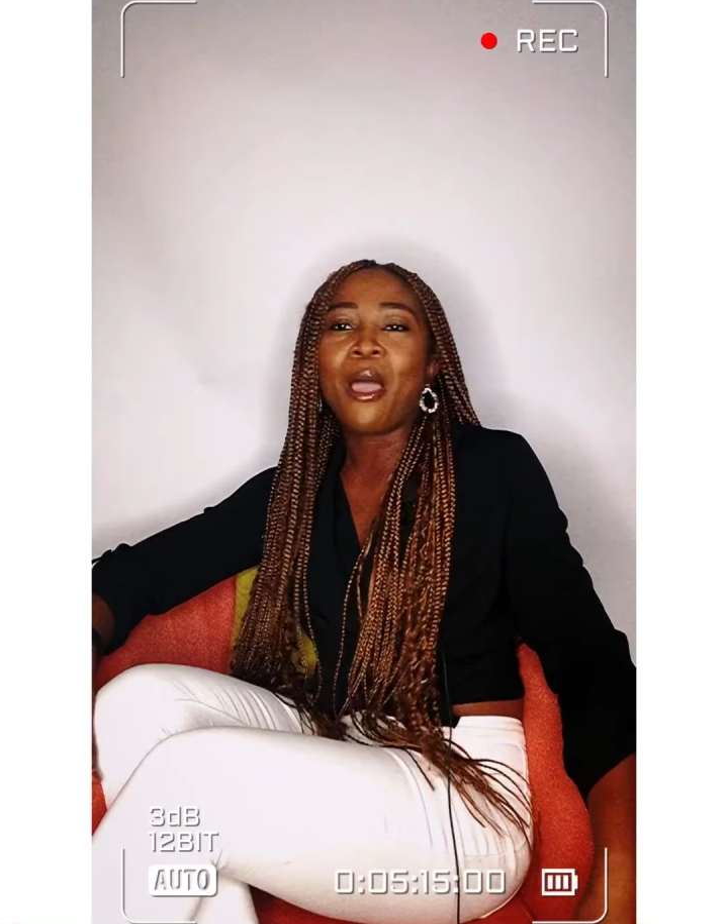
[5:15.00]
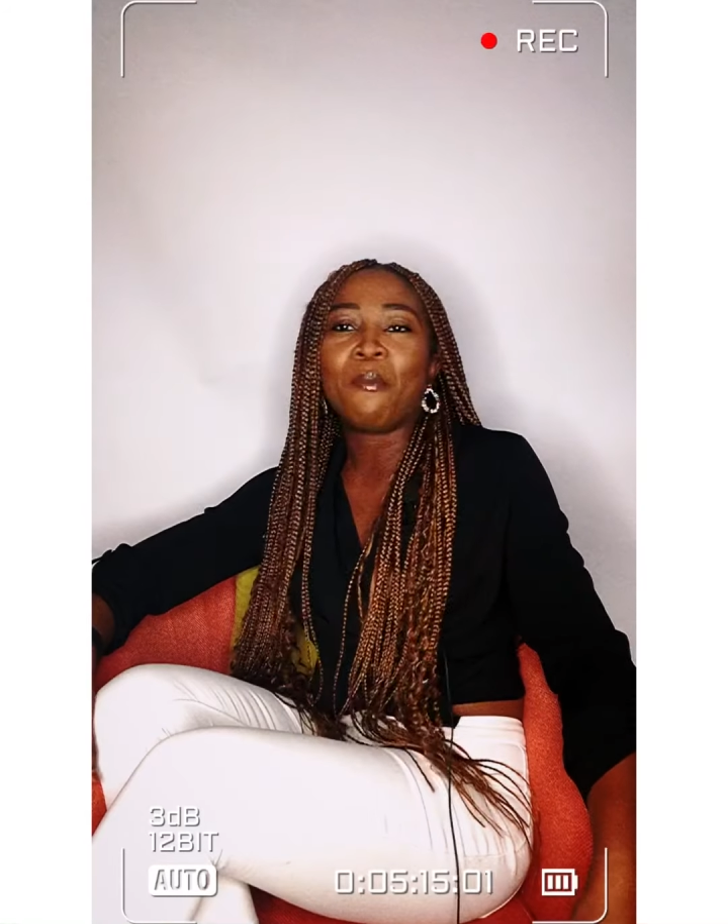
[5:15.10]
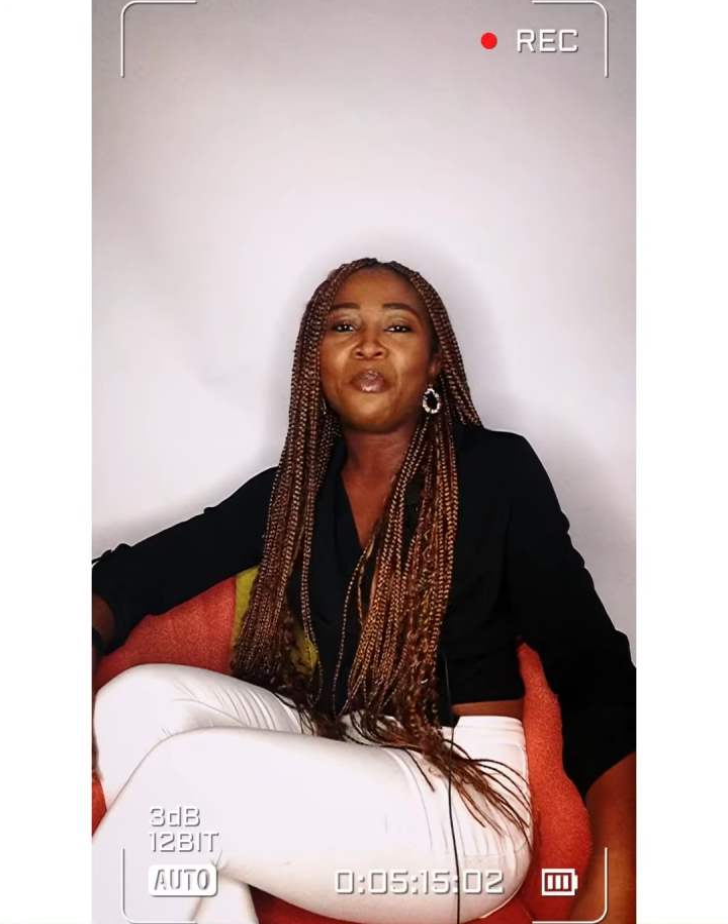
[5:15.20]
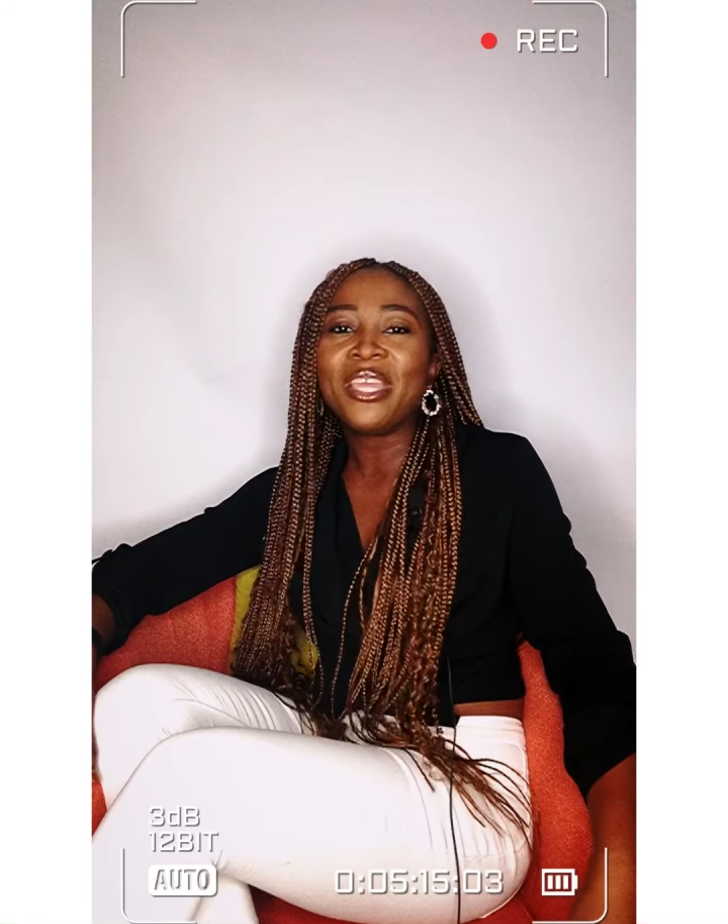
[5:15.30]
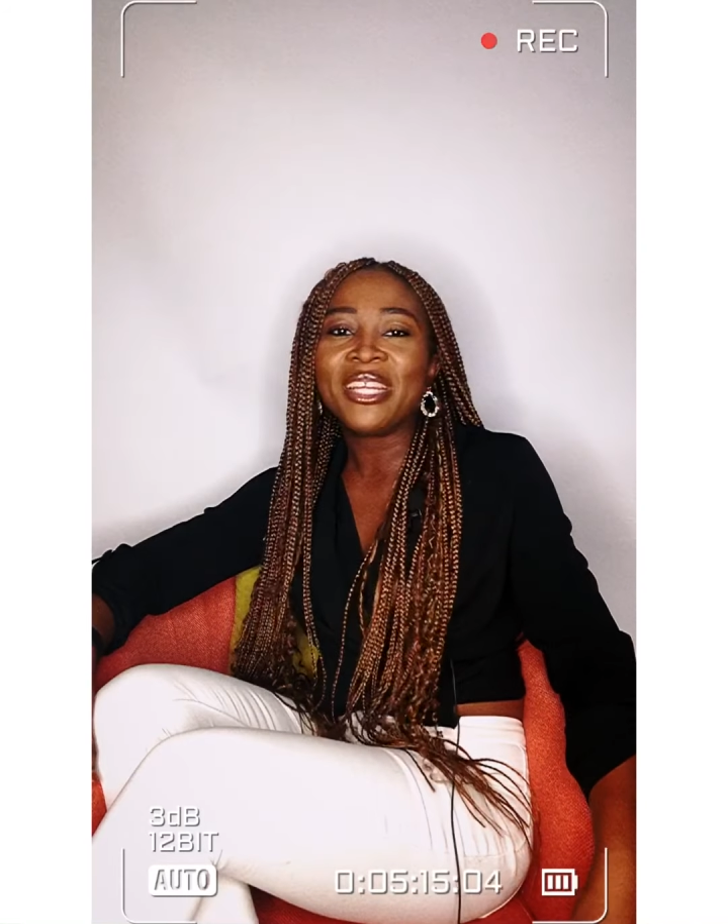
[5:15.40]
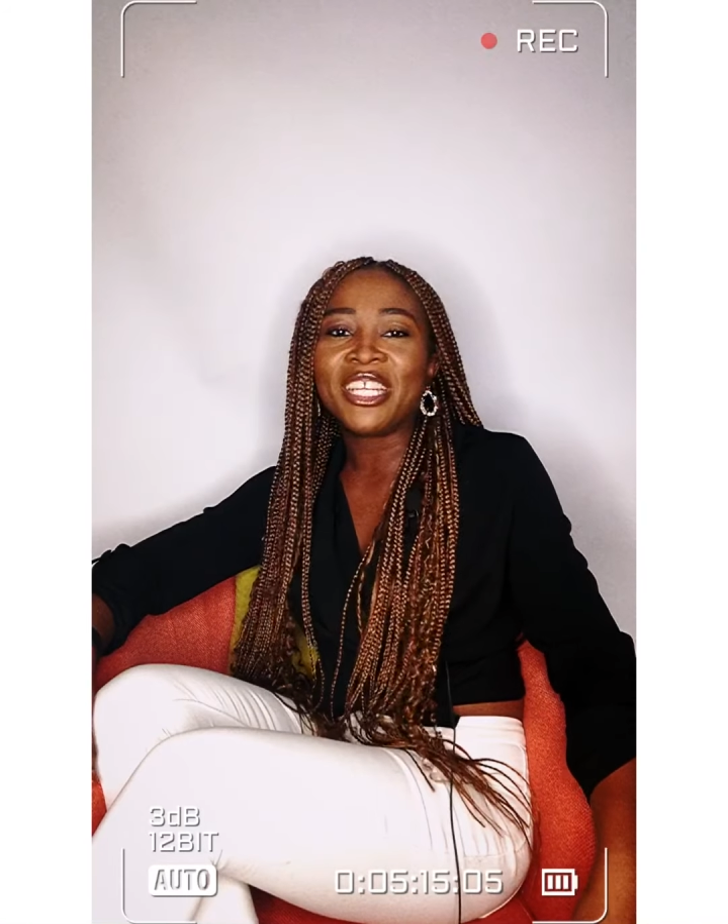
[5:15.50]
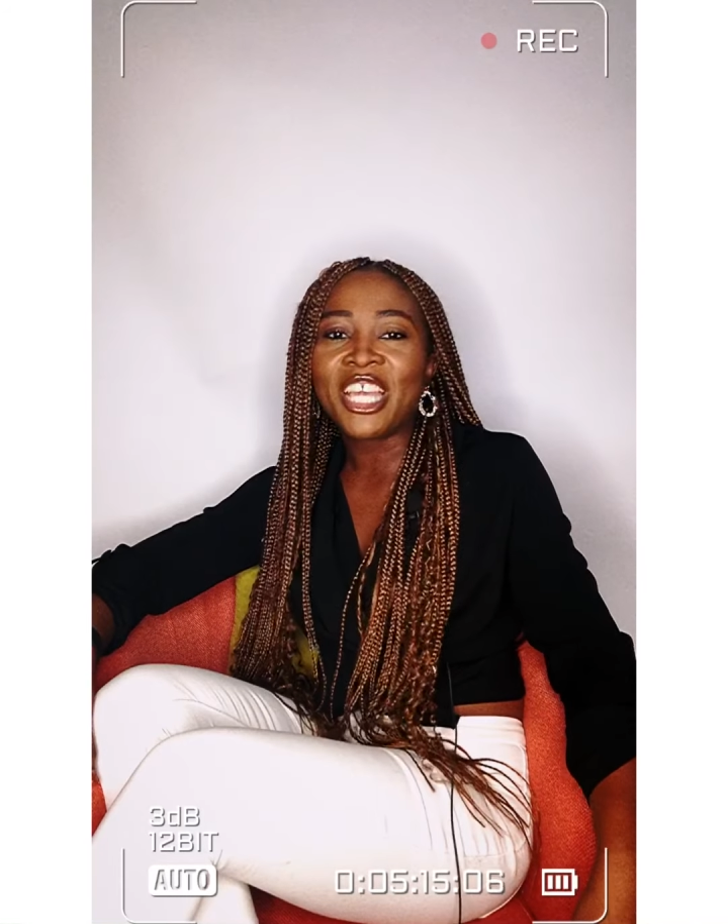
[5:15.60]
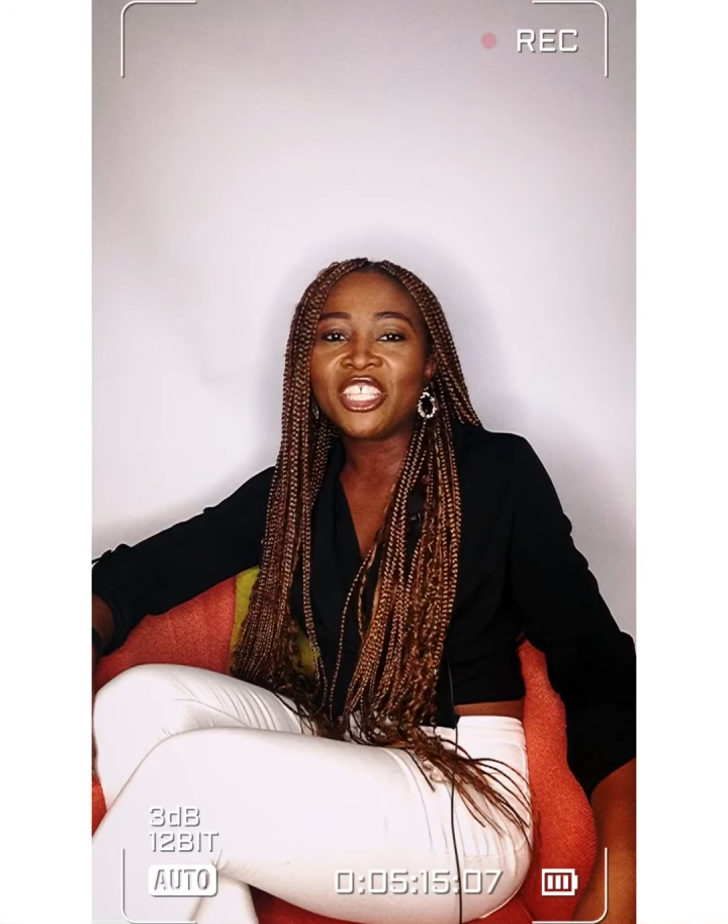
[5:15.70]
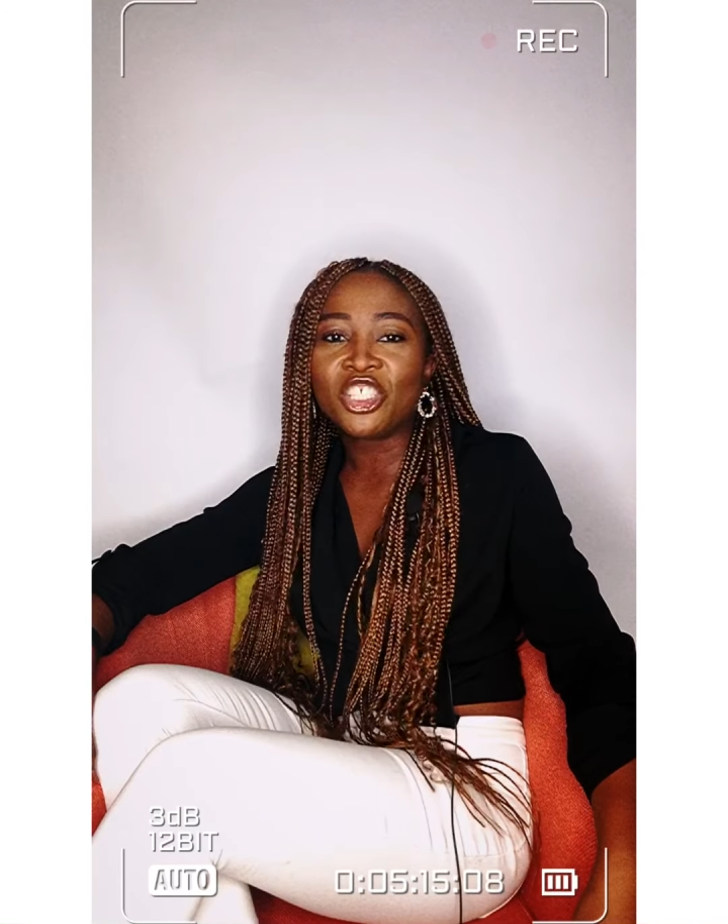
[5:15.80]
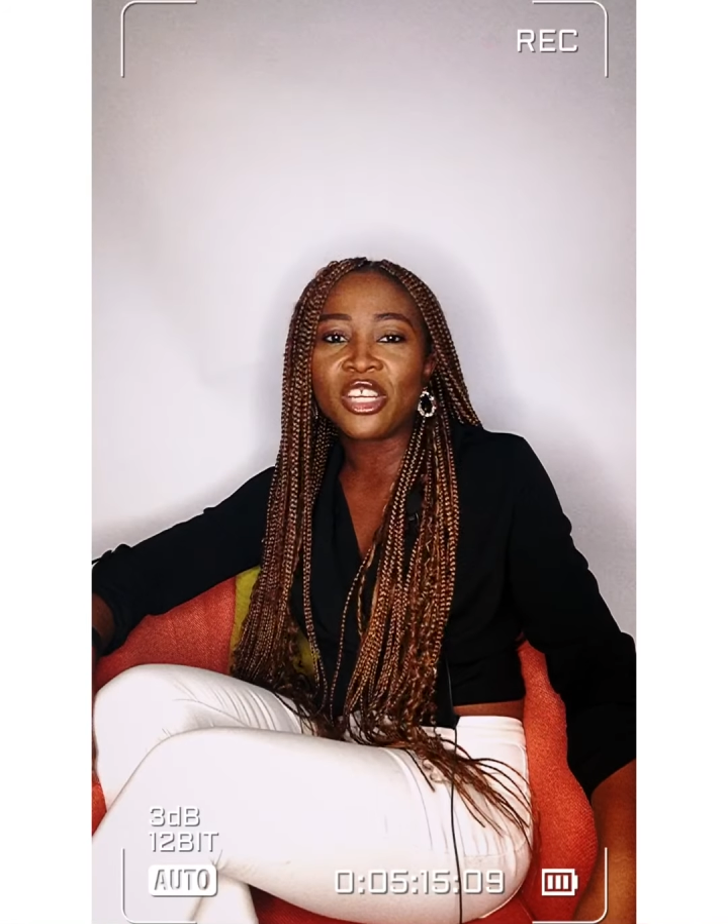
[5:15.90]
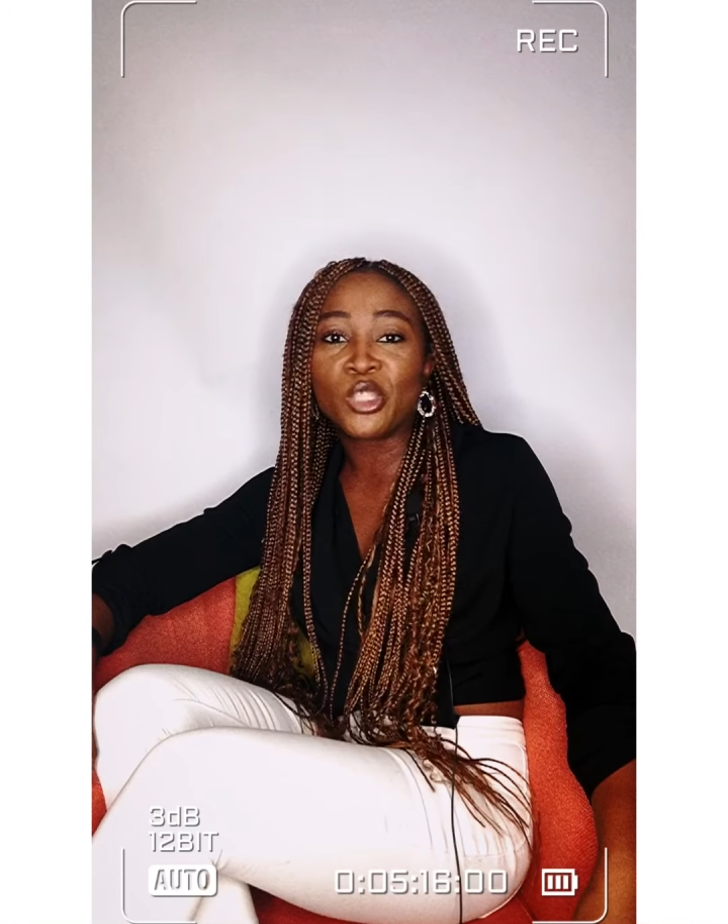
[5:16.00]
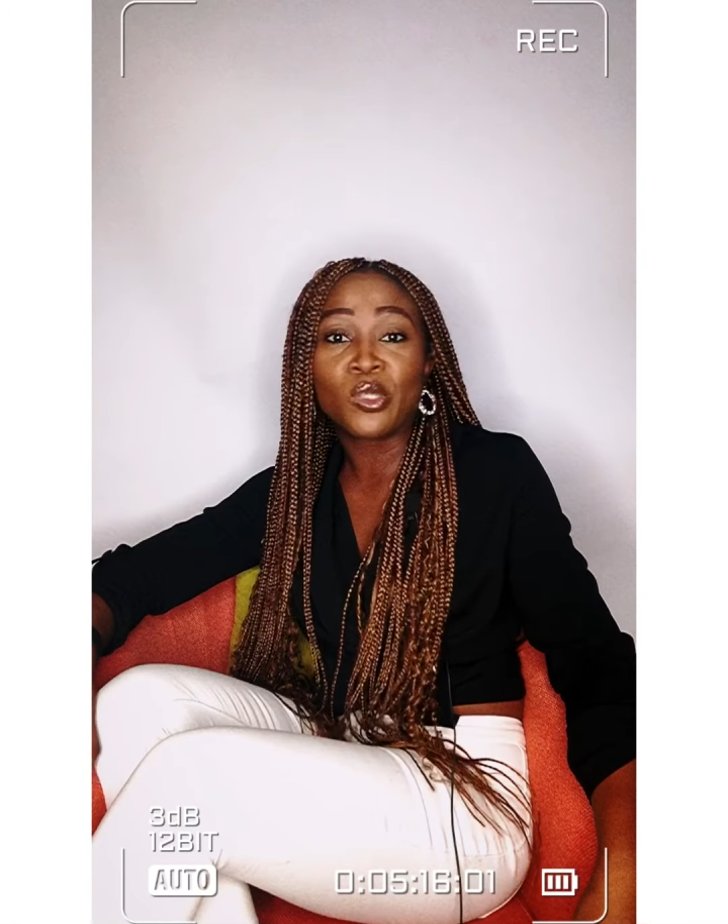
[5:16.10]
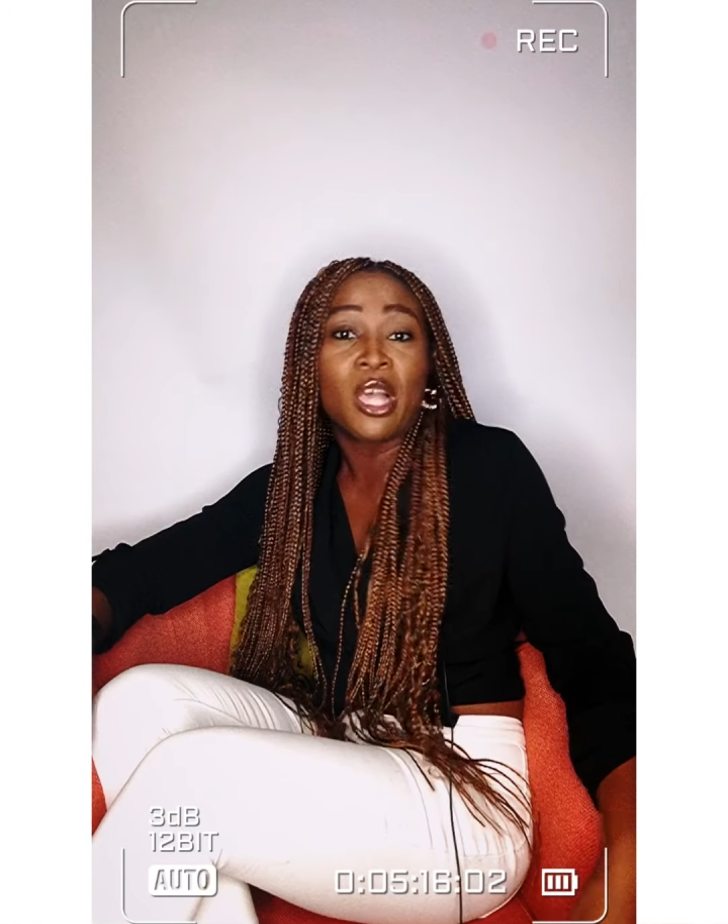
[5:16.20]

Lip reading: Being an intern was